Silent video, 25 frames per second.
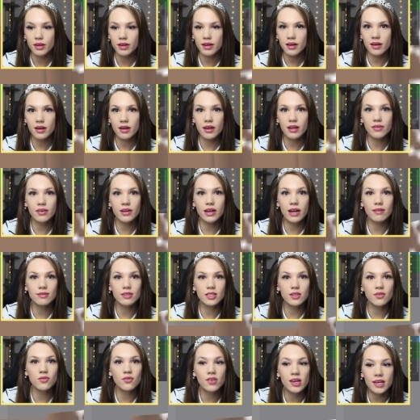We didn't even
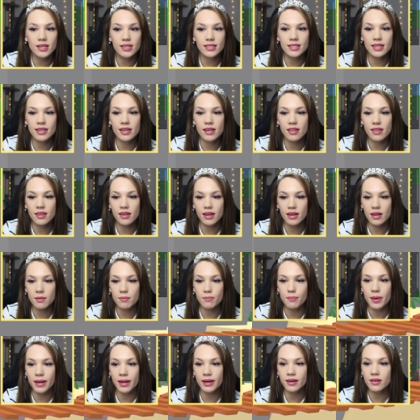have to face anything,
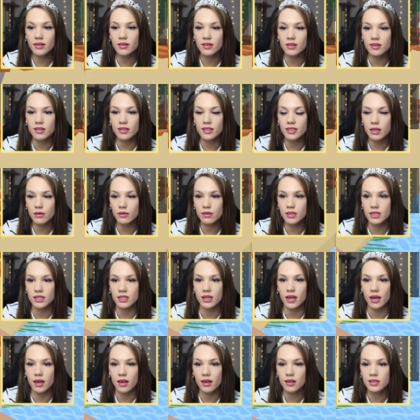any barrels. That was
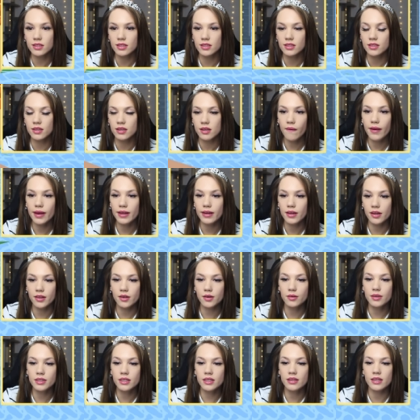nice. Oh,
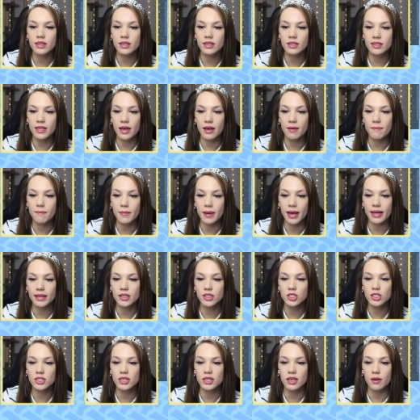another one of these. I
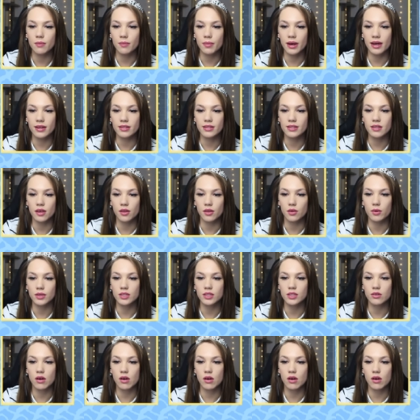managed to get past the other one.